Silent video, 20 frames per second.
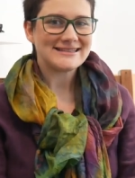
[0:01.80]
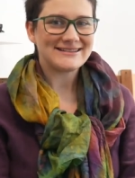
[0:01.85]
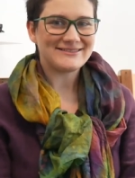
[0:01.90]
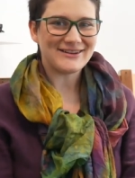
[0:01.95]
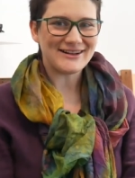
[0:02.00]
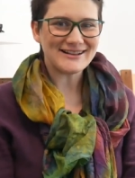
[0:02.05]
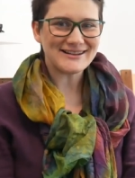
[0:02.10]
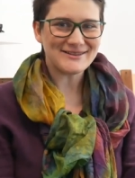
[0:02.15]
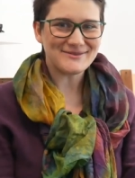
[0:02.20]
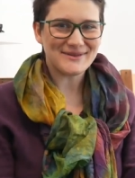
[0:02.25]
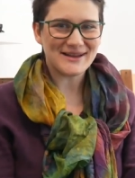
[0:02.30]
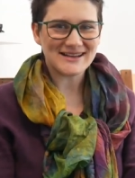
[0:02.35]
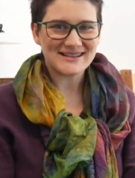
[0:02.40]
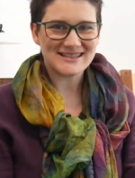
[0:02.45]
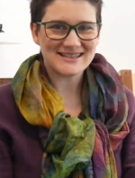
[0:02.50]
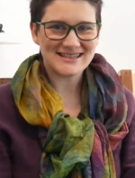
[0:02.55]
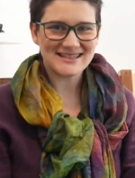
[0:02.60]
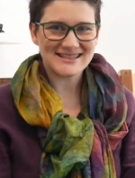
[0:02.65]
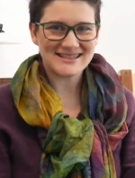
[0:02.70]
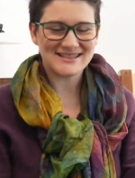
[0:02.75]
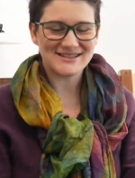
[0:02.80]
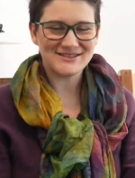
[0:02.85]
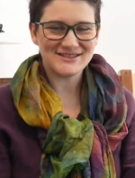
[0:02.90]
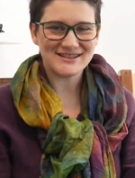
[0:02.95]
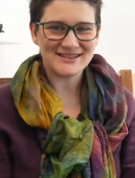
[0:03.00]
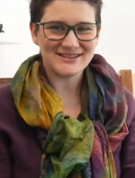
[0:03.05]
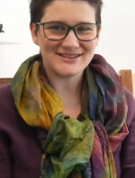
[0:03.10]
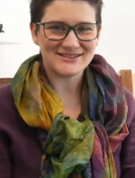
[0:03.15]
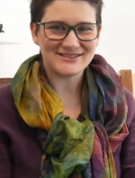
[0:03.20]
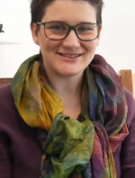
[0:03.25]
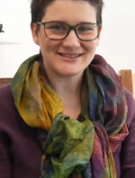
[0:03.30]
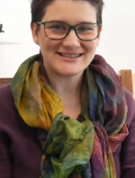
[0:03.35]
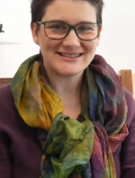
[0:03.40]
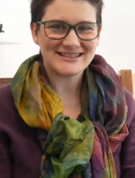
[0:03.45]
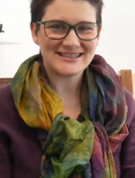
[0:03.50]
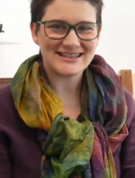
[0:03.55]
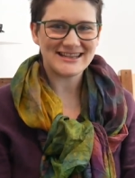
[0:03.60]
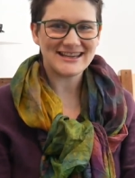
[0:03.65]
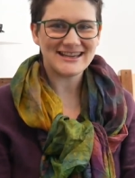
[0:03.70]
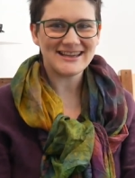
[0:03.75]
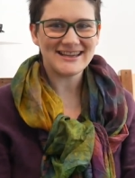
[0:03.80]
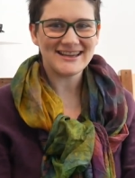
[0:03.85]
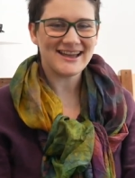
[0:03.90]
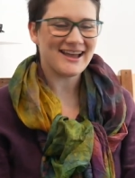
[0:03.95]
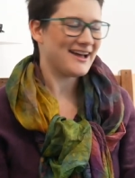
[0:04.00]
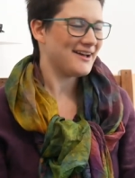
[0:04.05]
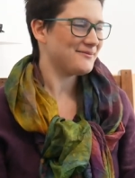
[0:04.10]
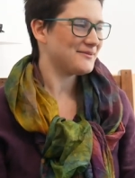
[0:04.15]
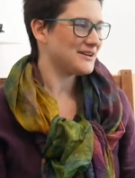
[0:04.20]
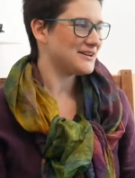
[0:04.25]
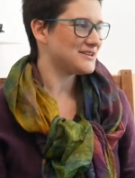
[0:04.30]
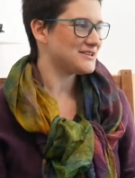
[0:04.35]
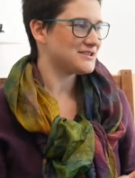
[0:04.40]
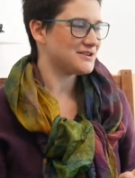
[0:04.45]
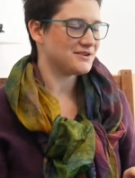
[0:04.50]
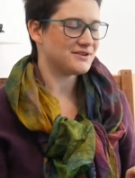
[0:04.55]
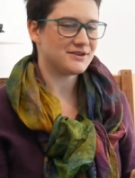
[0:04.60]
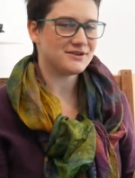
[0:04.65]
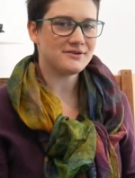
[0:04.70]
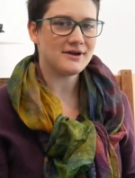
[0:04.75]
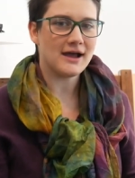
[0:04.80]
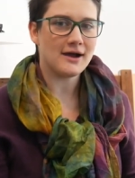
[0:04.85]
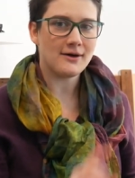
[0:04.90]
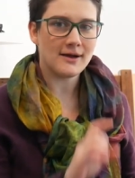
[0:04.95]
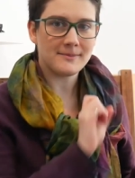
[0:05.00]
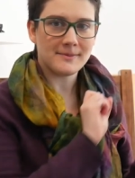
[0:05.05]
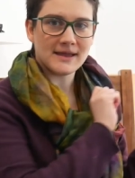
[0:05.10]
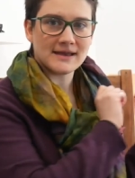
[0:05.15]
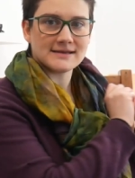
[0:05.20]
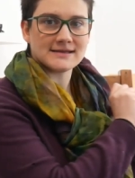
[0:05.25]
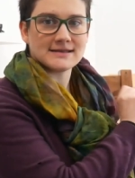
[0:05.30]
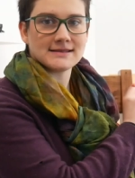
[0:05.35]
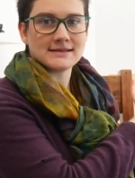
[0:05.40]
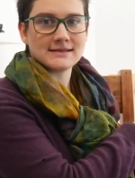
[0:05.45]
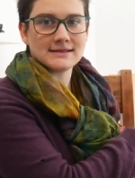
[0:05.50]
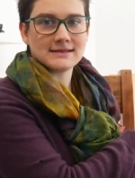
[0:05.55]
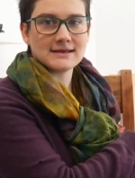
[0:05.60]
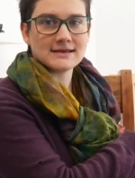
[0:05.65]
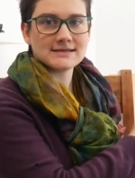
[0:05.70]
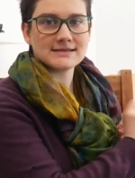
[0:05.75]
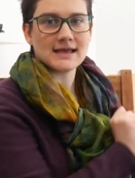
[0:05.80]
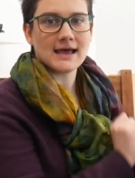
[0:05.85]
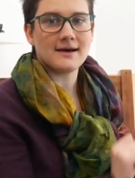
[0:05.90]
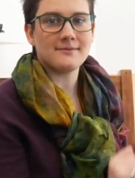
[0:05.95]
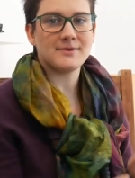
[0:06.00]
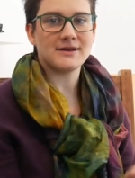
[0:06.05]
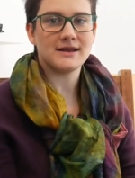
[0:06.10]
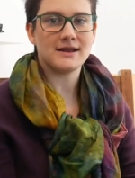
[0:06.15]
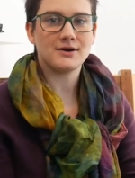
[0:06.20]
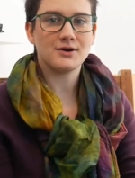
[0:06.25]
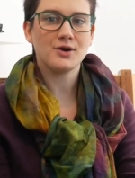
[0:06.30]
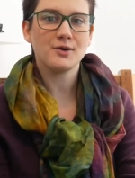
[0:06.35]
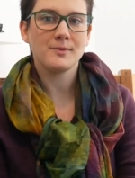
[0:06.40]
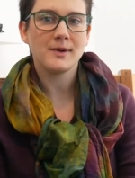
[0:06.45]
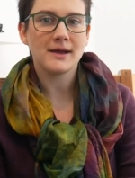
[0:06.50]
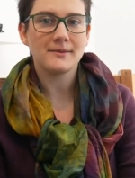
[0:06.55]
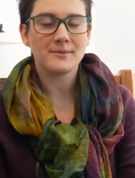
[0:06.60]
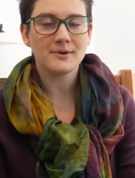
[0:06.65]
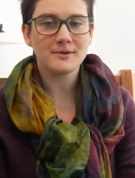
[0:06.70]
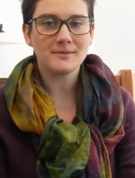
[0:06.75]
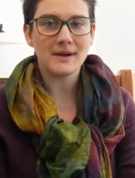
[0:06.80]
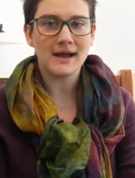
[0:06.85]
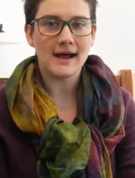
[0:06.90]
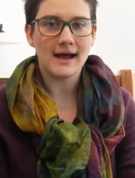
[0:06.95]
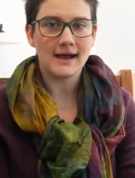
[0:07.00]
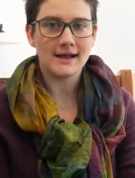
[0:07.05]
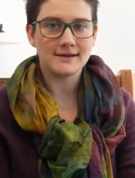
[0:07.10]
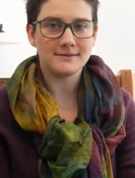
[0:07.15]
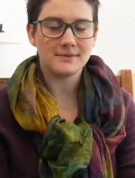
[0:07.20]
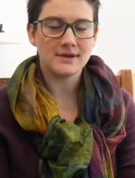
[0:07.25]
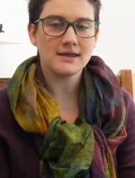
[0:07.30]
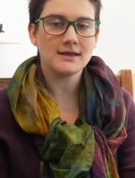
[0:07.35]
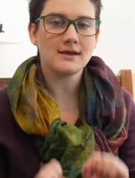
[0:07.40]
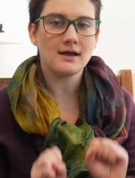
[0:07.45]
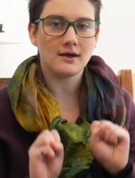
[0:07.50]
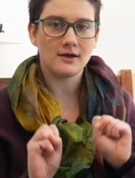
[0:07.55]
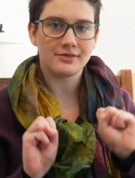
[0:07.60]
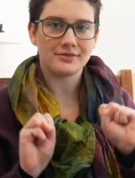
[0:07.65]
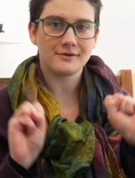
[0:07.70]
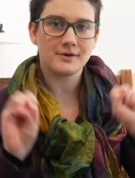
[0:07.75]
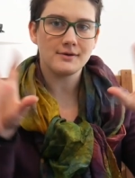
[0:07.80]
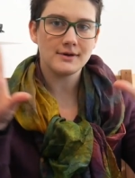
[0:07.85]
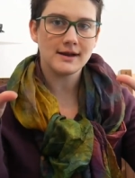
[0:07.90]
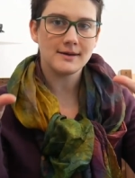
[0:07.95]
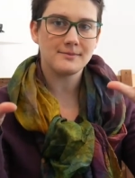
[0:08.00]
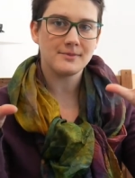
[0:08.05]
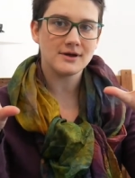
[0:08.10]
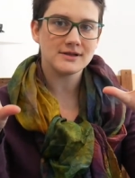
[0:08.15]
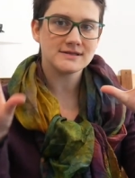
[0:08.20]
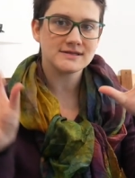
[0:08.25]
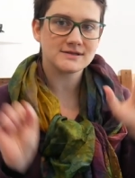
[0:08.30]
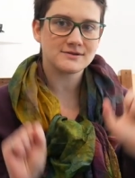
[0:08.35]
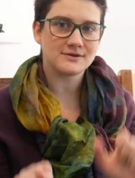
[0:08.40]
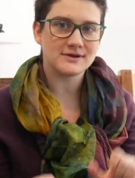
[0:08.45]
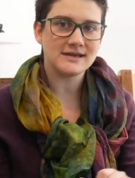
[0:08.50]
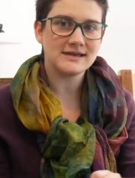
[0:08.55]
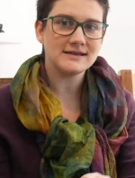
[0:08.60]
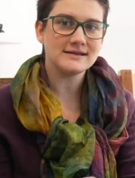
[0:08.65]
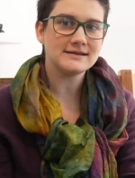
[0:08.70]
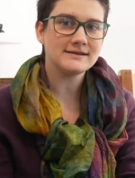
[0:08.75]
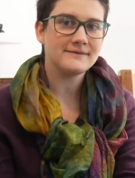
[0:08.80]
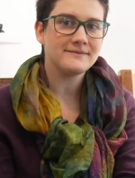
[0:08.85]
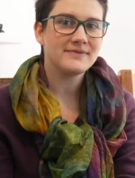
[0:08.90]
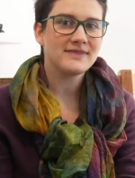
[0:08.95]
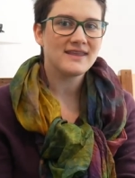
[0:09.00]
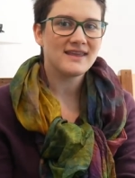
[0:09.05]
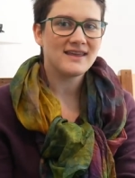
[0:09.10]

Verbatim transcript: Welcome back to the studio. Today I'm going to show you how I painted this habanero pepper behind me. I'll throw it up on screen.